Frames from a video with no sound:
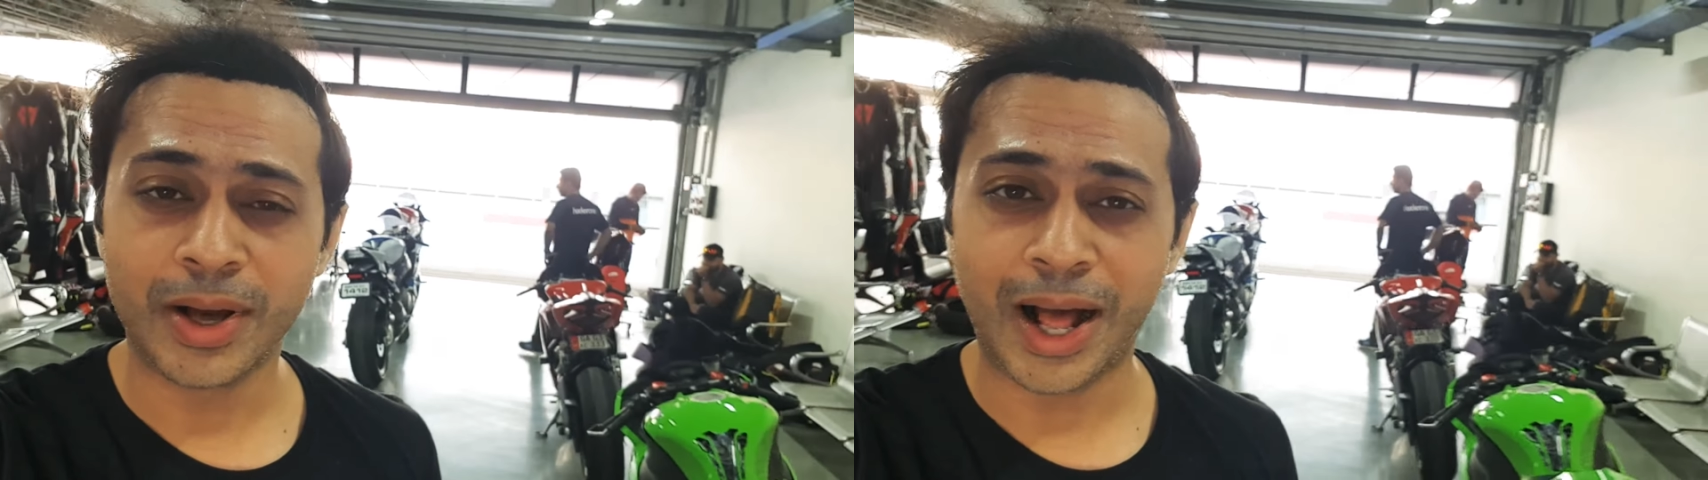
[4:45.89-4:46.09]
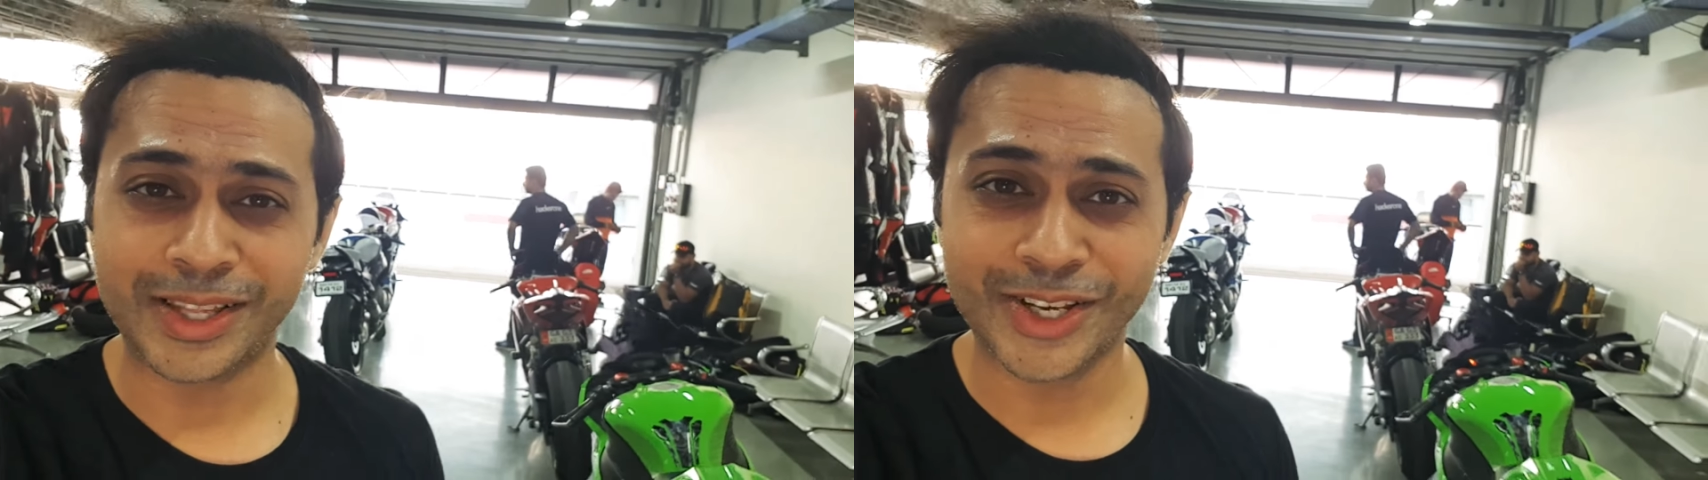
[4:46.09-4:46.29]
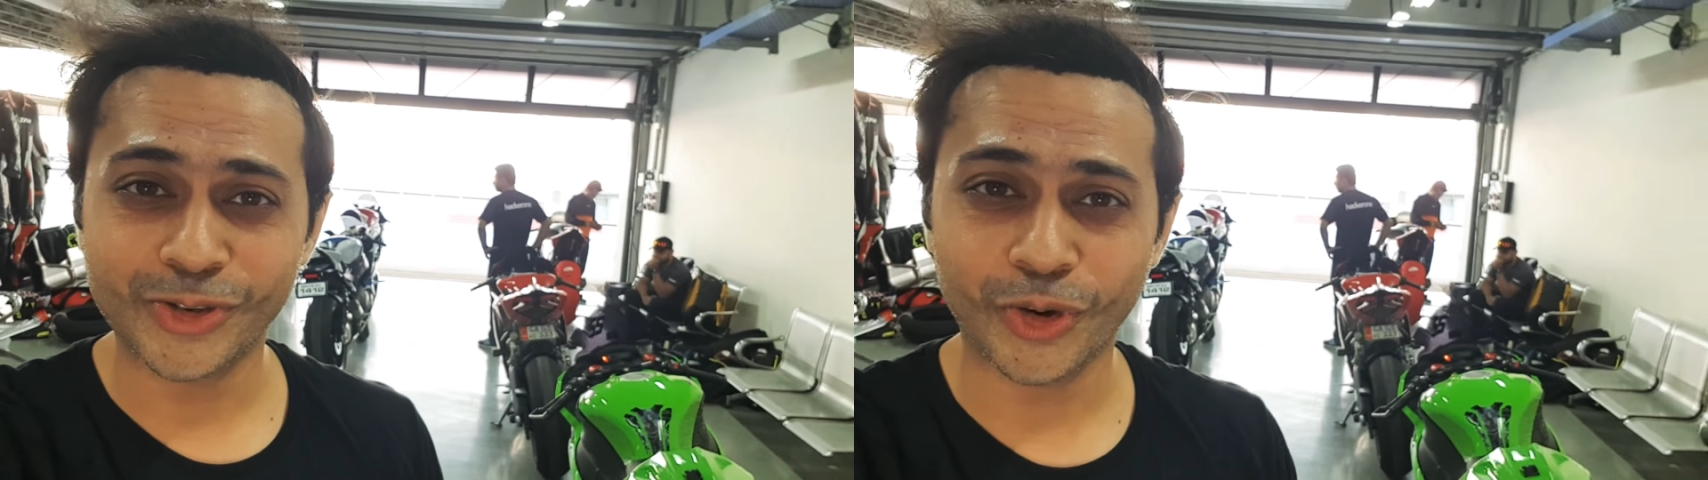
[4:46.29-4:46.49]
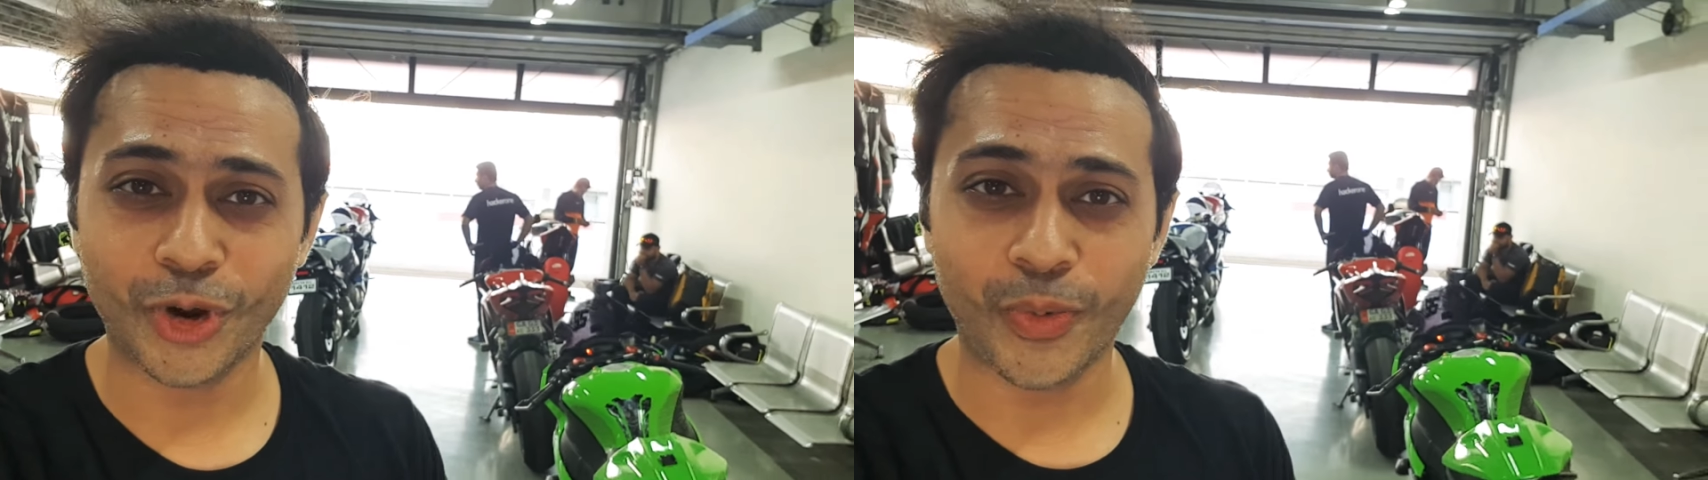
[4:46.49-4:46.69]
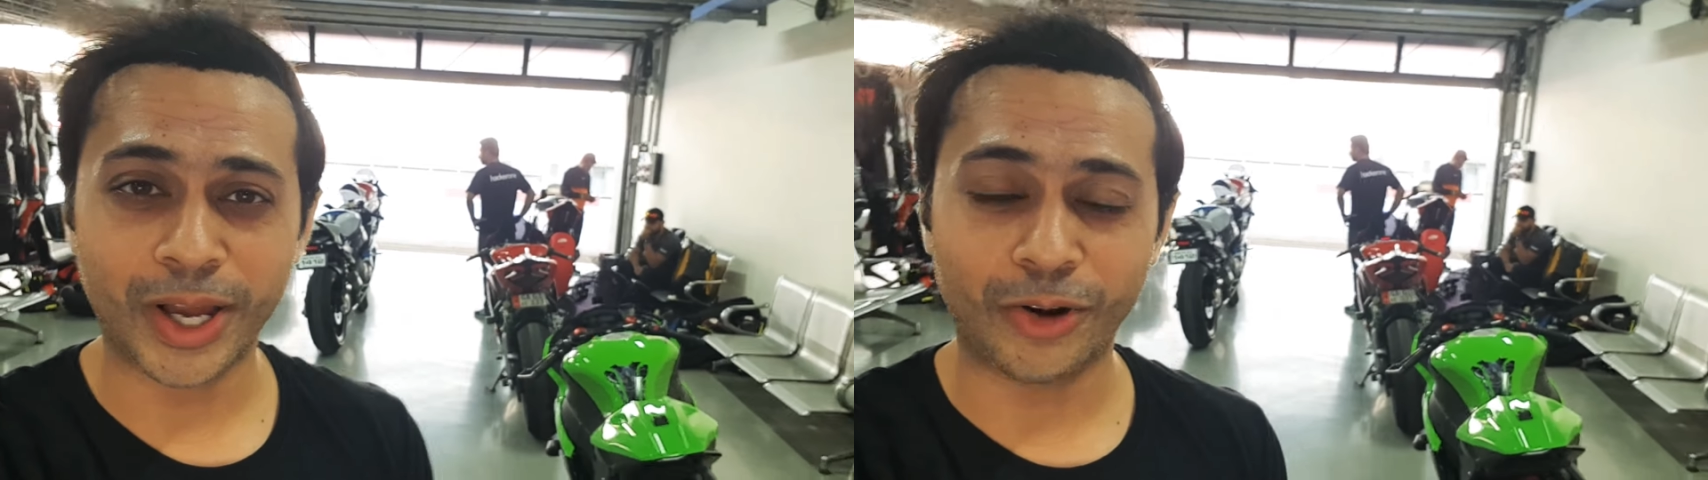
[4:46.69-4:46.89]
I'll just show you
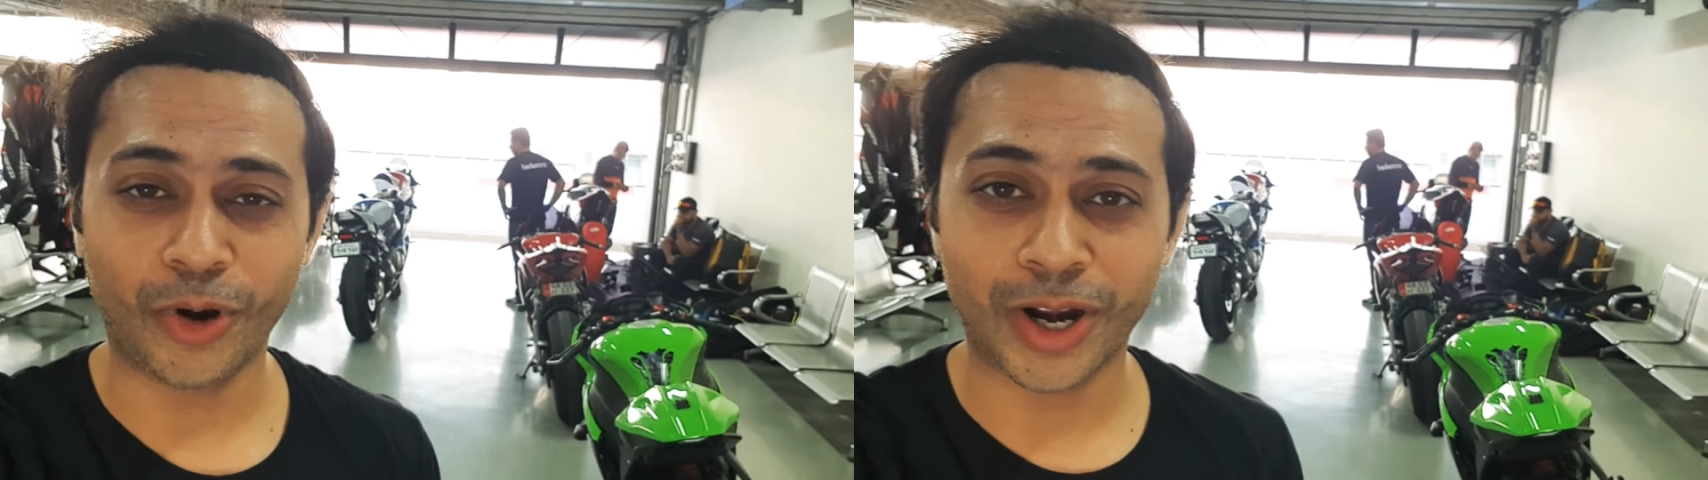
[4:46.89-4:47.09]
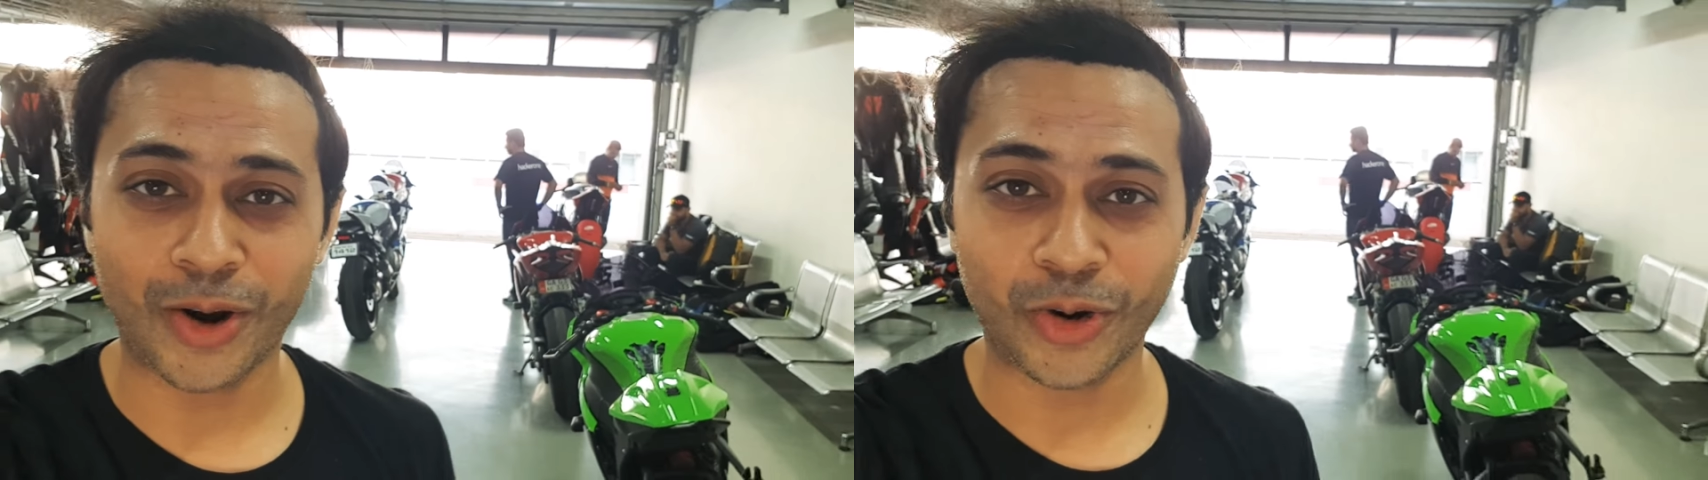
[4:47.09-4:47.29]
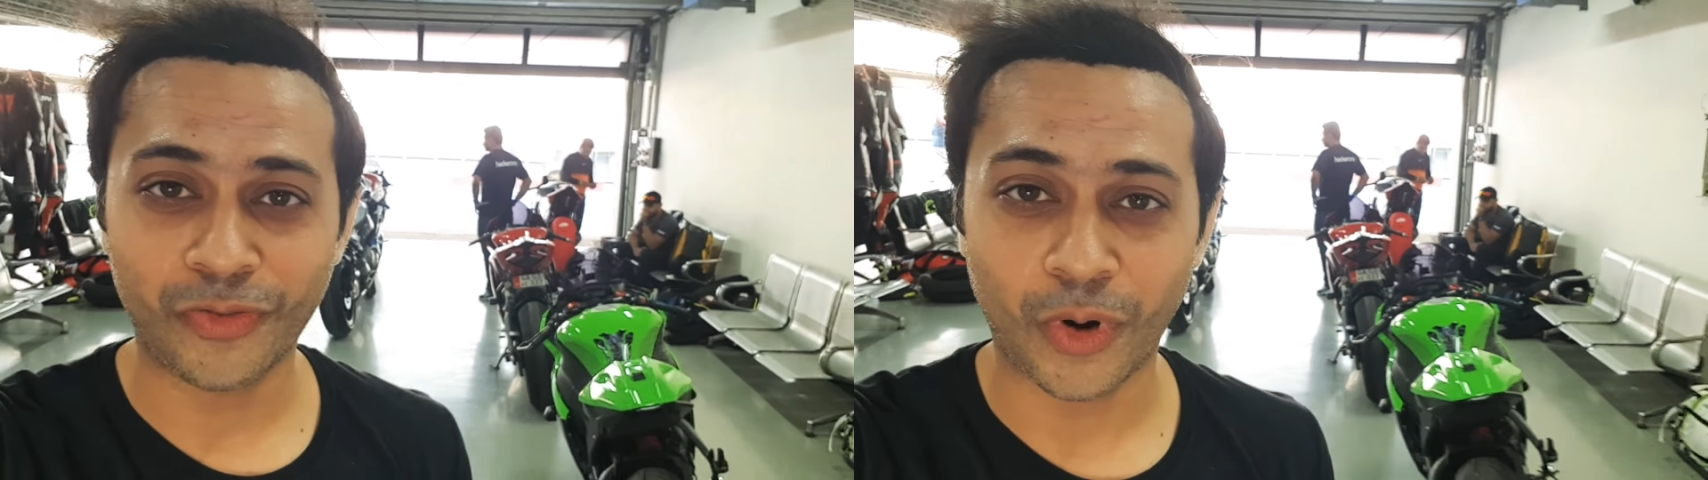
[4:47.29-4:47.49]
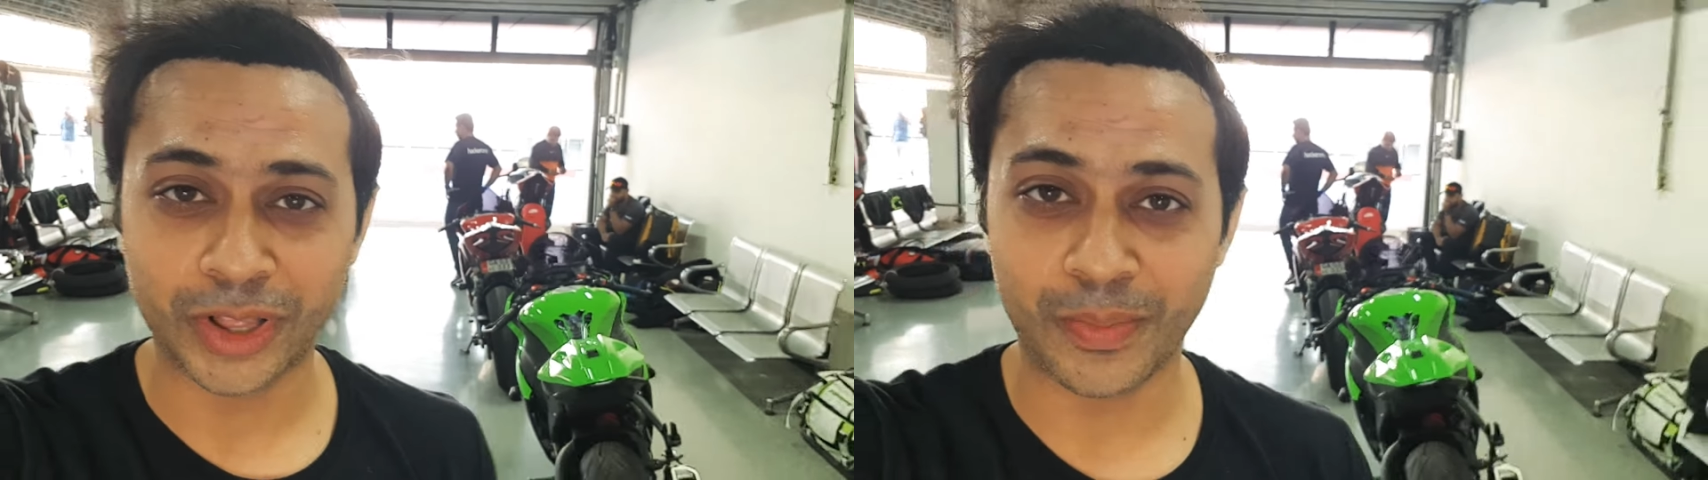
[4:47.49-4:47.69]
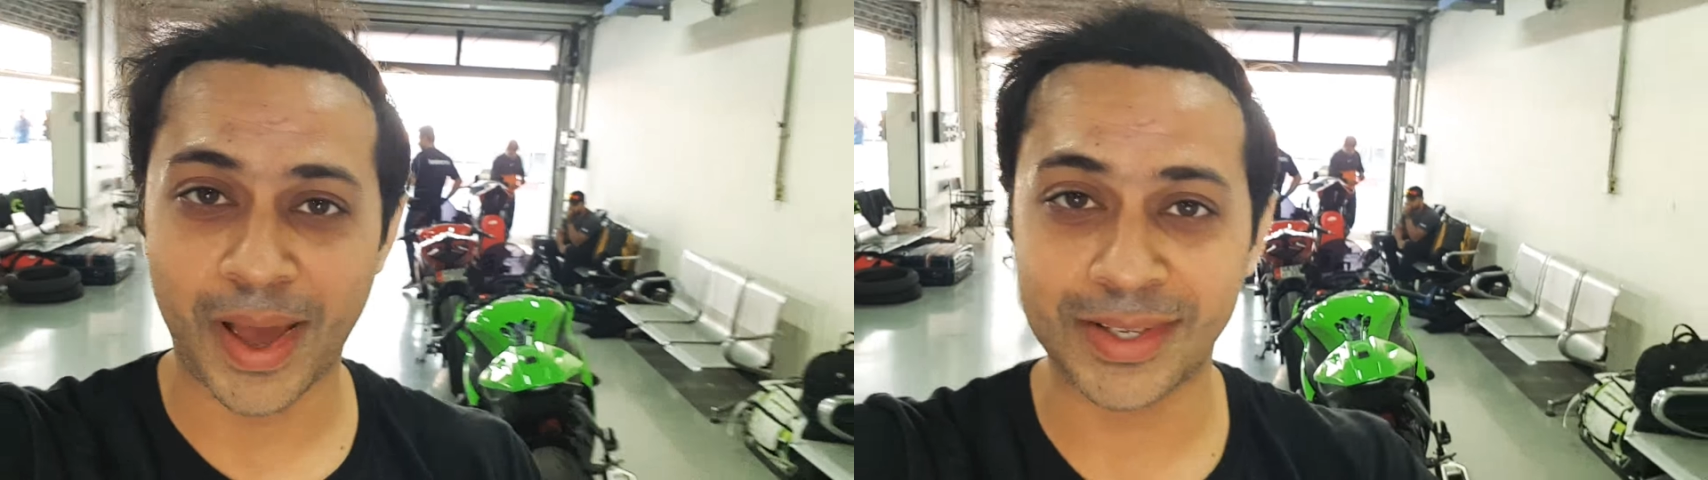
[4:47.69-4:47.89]
a quick look around of all
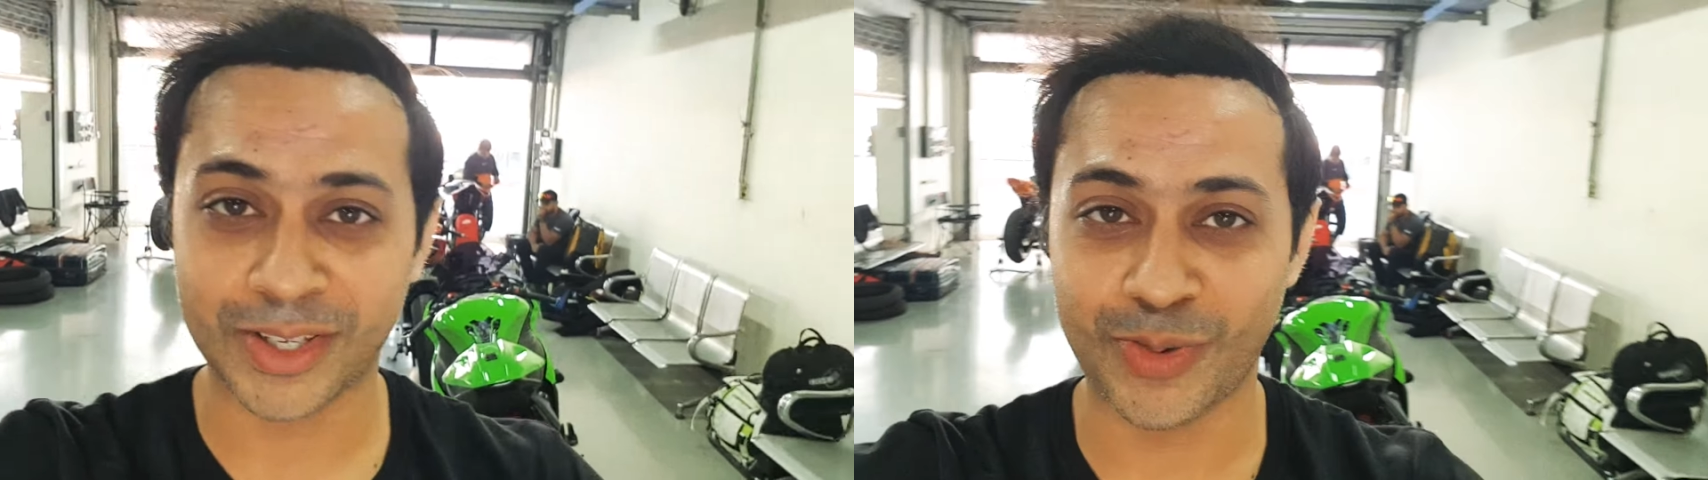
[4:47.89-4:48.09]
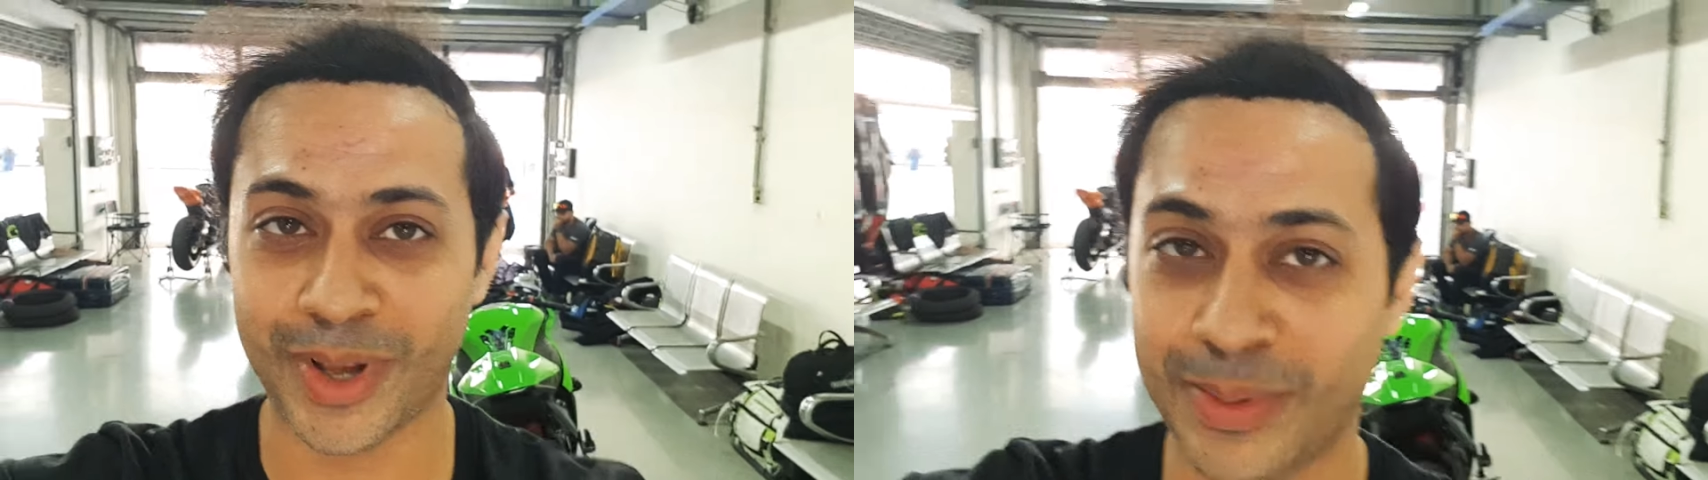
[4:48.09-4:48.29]
the bikes as well.